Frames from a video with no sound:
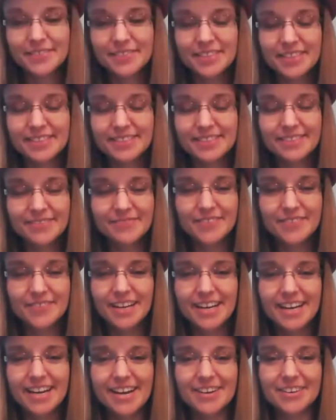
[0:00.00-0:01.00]
with
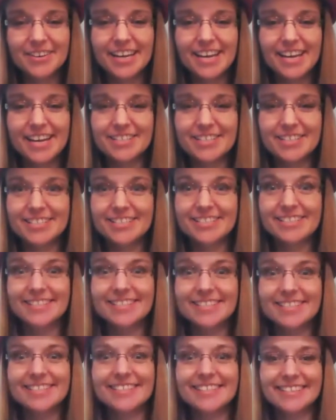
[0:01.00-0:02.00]
figuring out
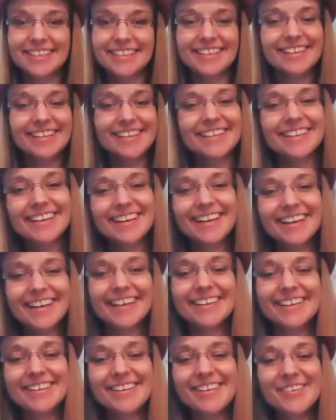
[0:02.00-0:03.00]
connections. I
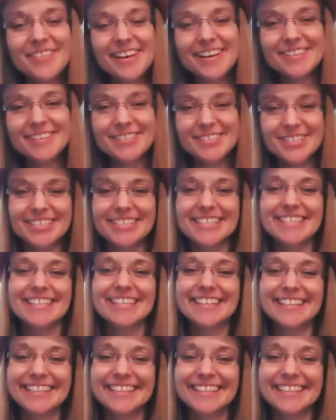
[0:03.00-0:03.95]
know that journey.